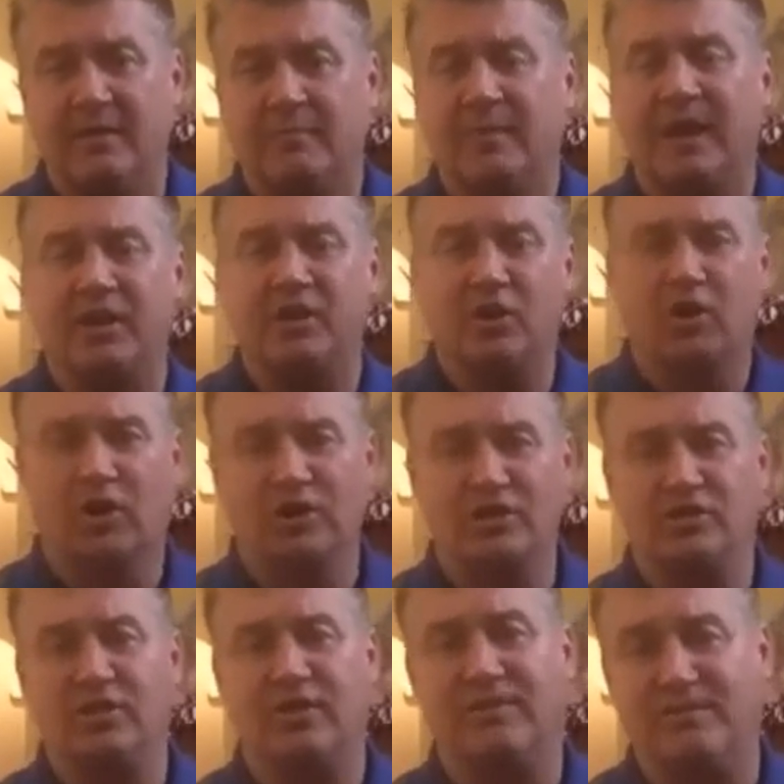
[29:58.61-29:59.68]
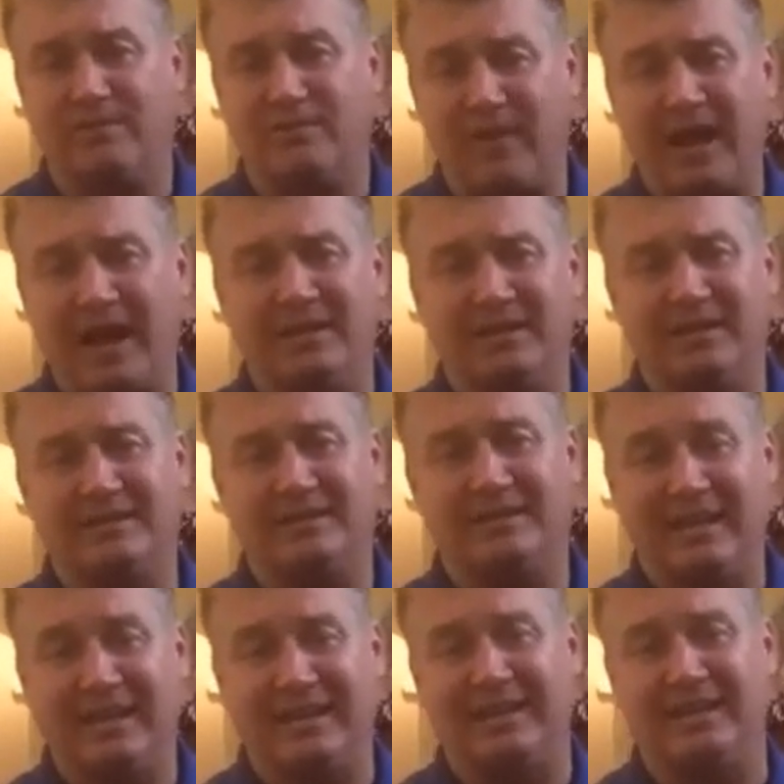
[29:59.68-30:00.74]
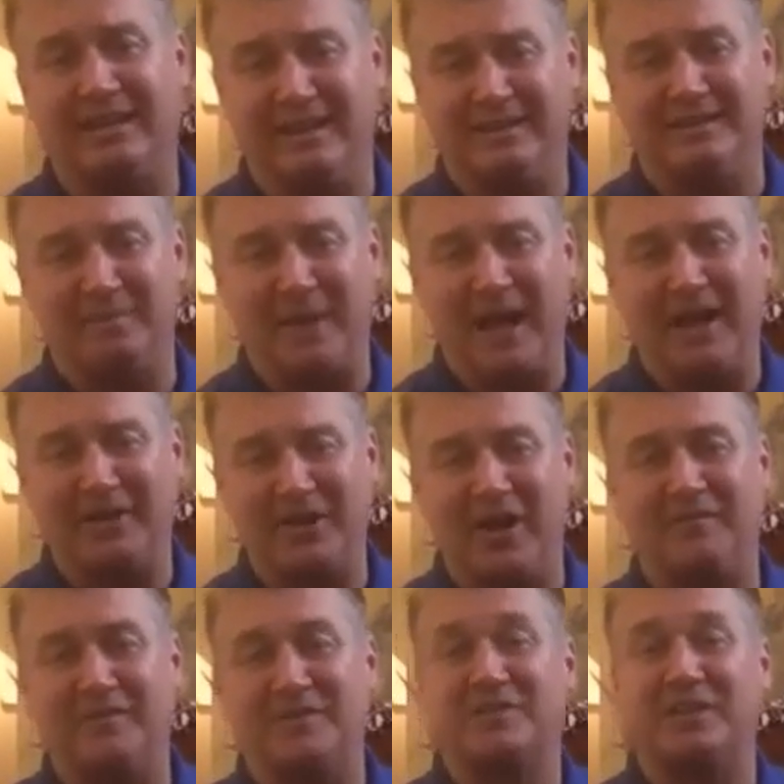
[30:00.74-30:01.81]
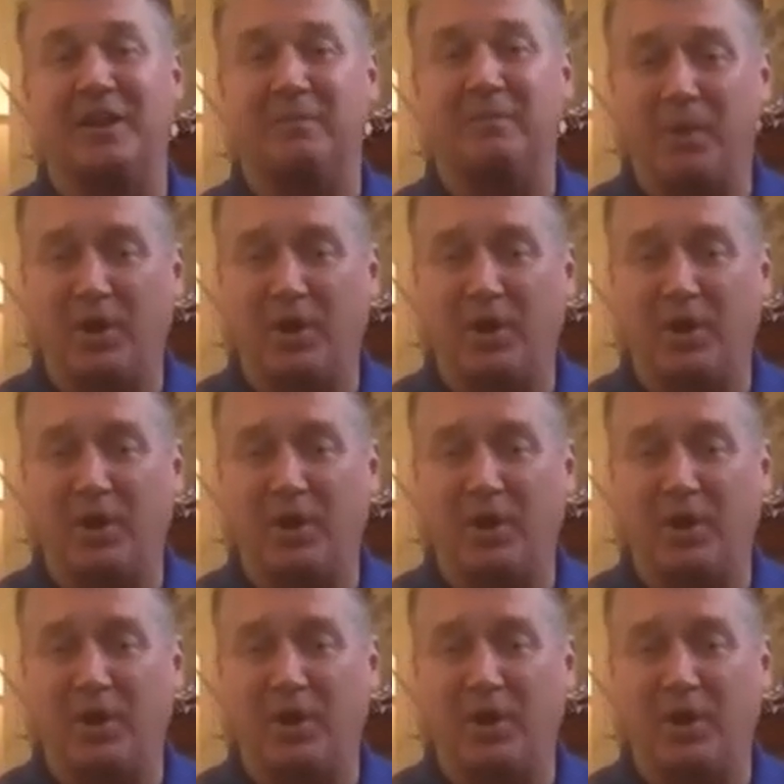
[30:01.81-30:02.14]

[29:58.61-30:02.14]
but I encourage you to find the ticket in the back office there,